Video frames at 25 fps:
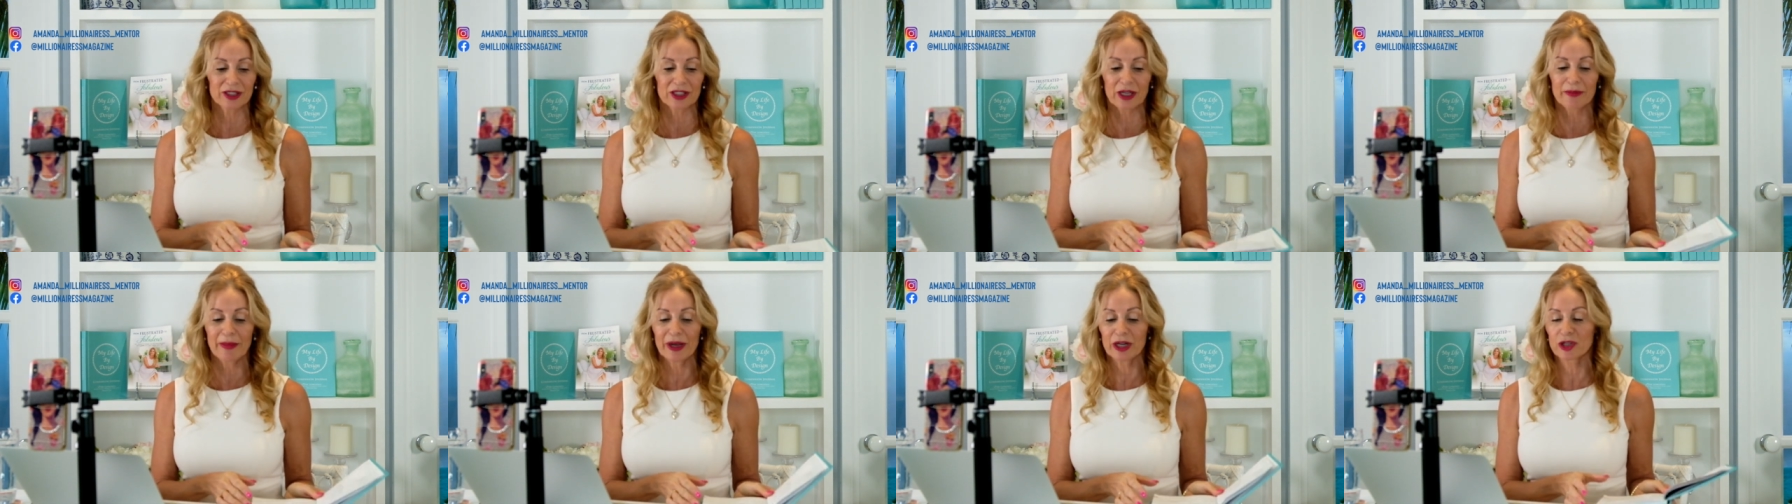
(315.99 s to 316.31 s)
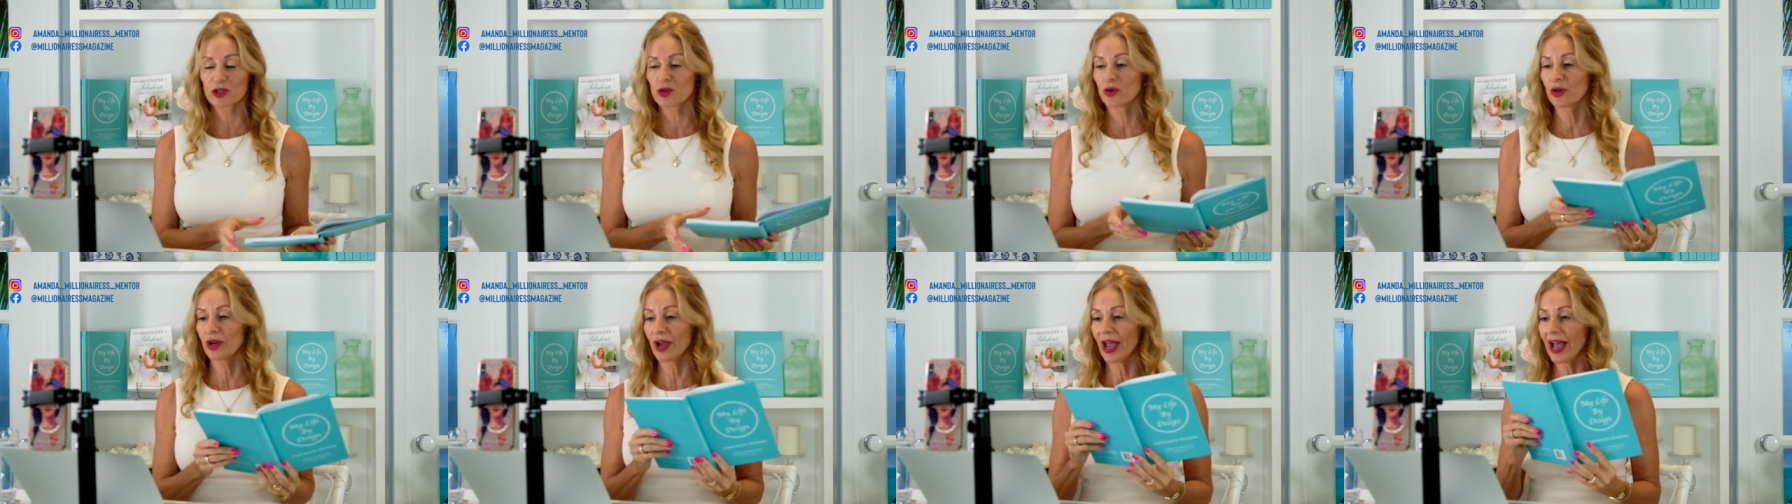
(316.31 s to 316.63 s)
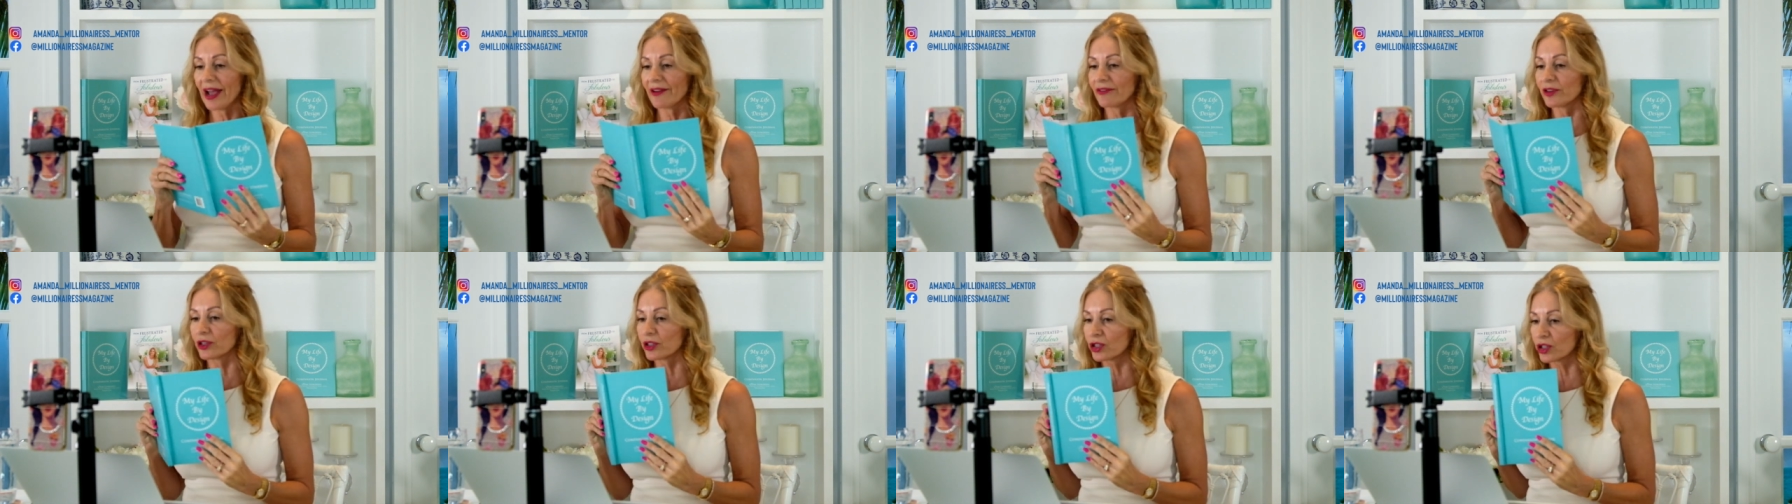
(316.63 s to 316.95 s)
So make sure you
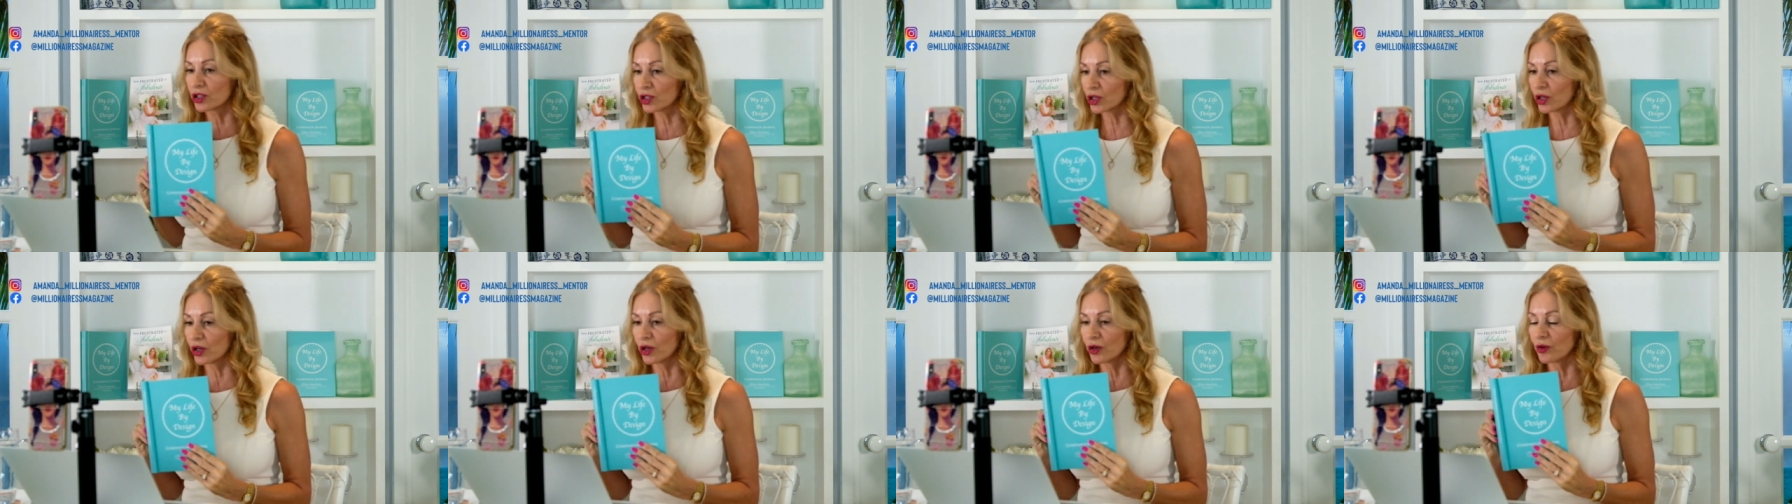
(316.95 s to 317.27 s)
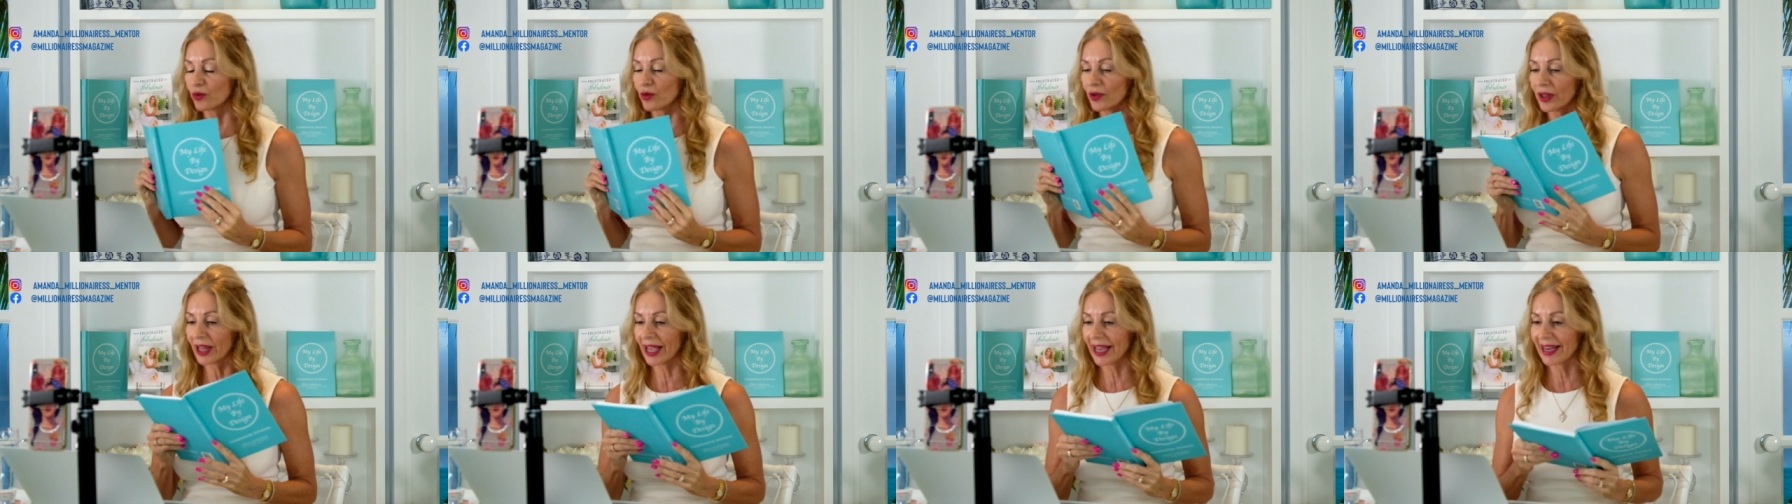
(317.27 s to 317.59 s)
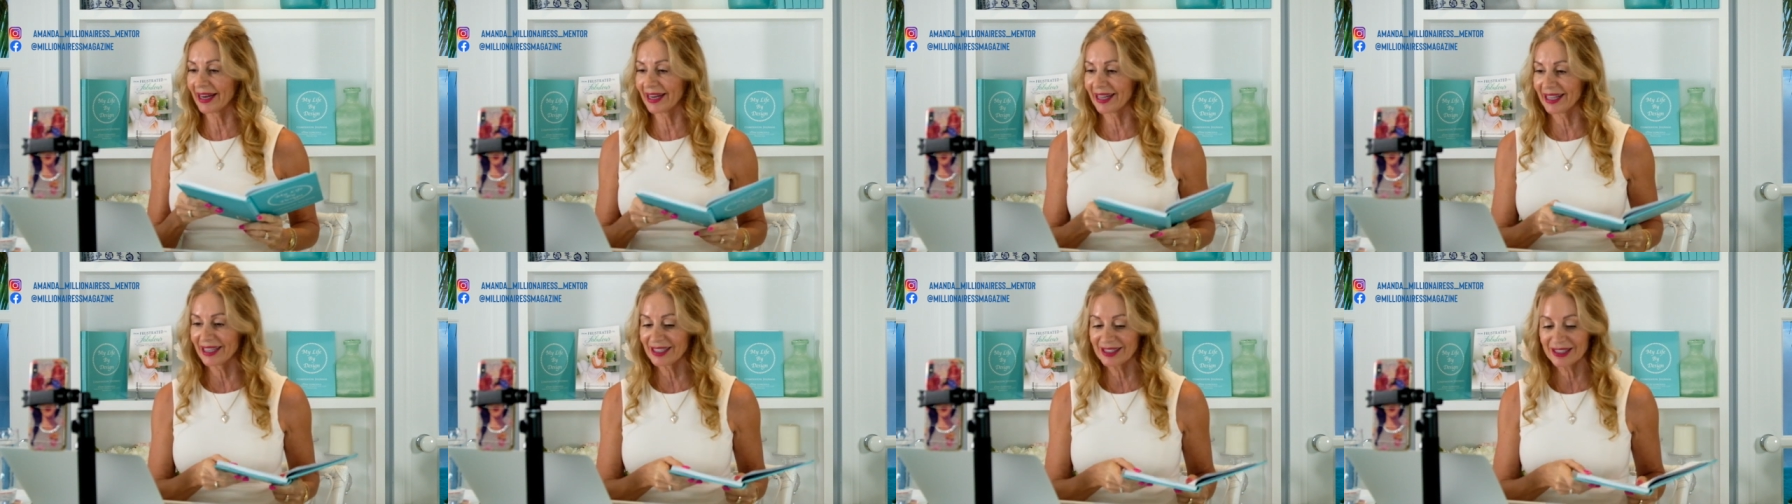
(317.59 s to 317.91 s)
have your journal
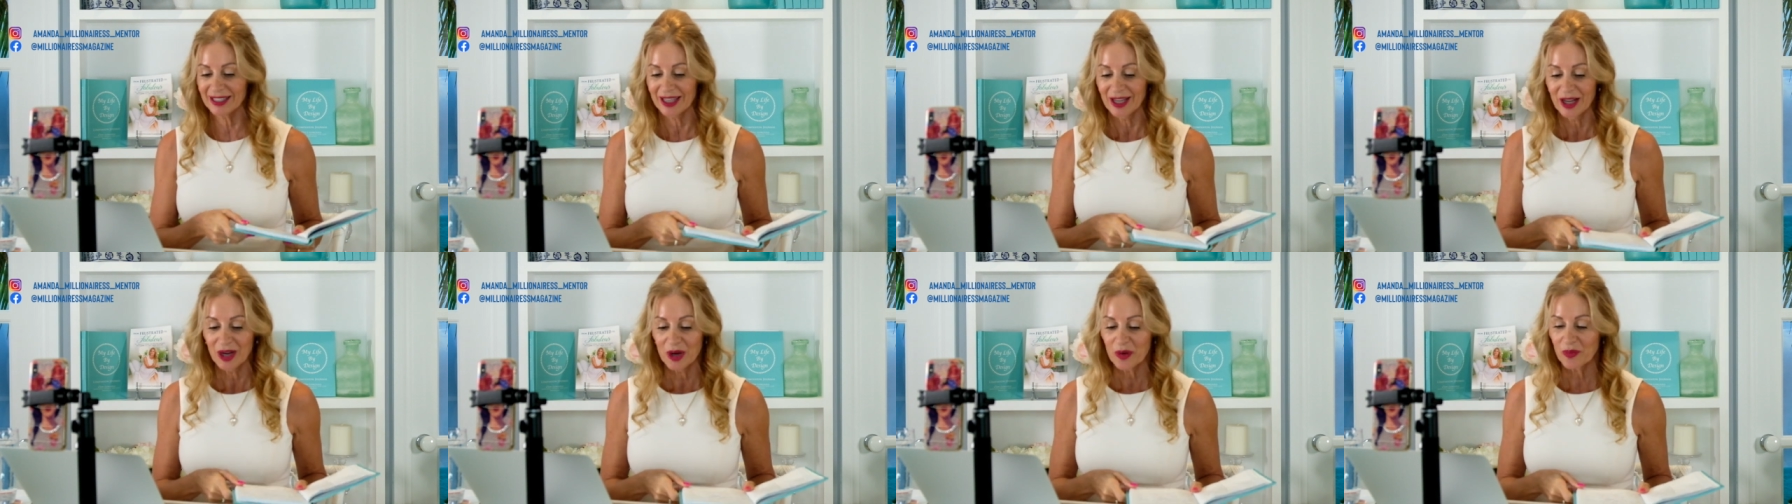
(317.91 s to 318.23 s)
ladies